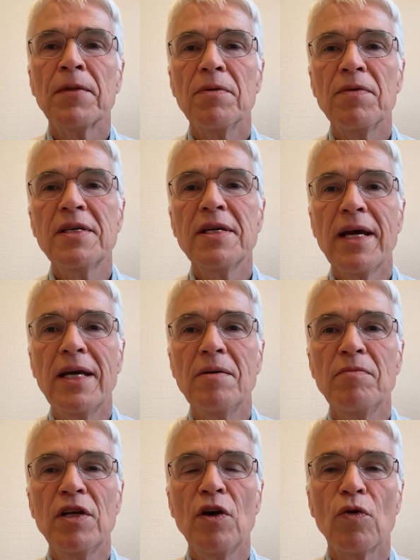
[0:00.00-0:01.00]
with
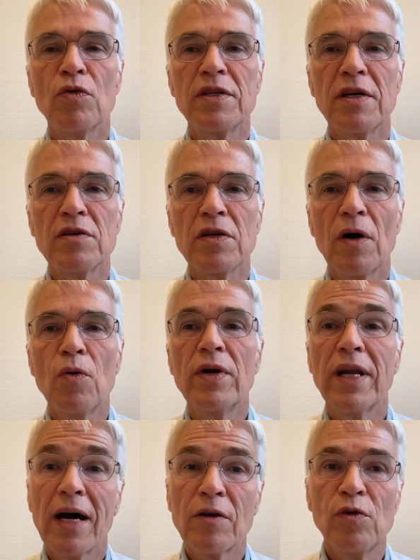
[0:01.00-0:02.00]
AMT-060
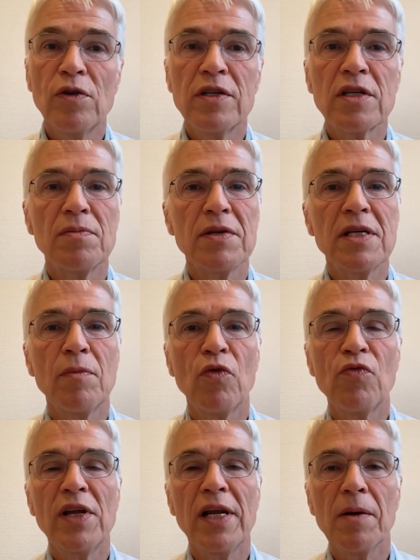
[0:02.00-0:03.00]
in adults with
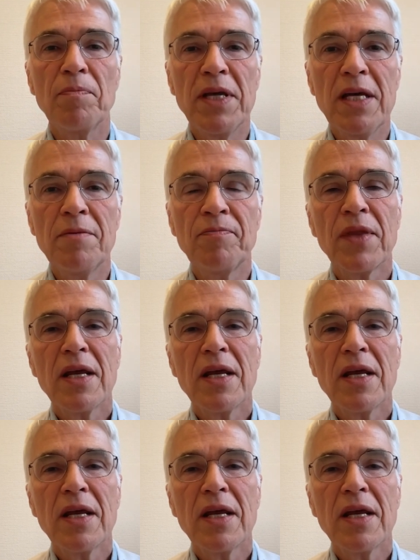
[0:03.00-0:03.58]
hemophilia B,